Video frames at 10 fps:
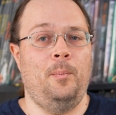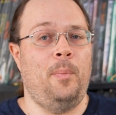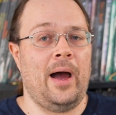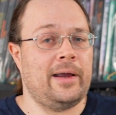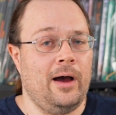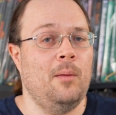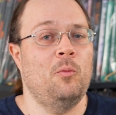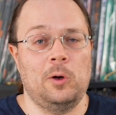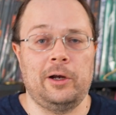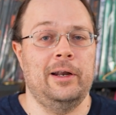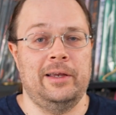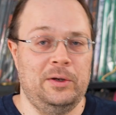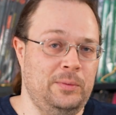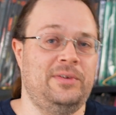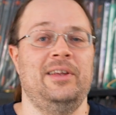by gum, we're going to
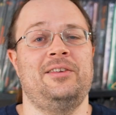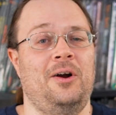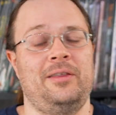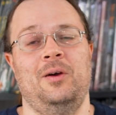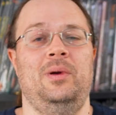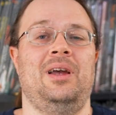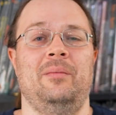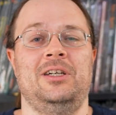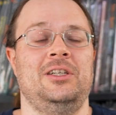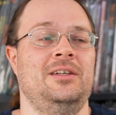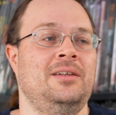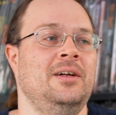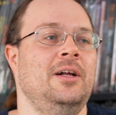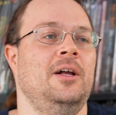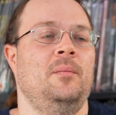use this art that we commissioned.
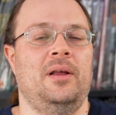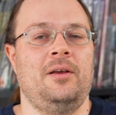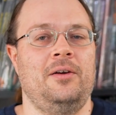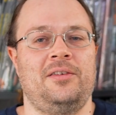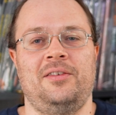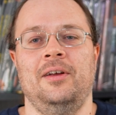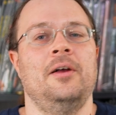But there's